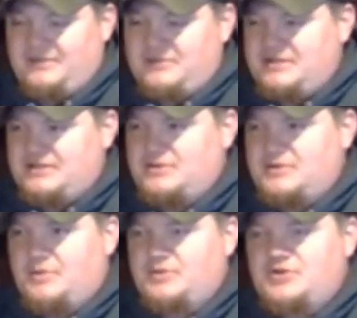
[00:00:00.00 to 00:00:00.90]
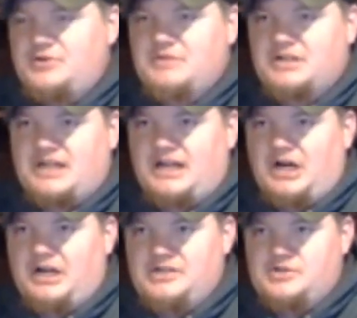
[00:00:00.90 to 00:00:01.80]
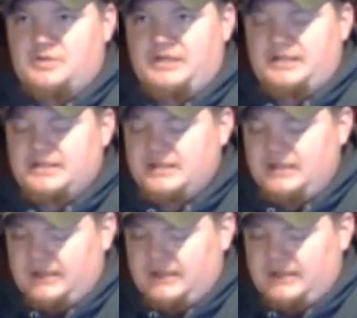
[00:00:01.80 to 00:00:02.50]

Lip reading: It was almost too much kind of honey sweetness,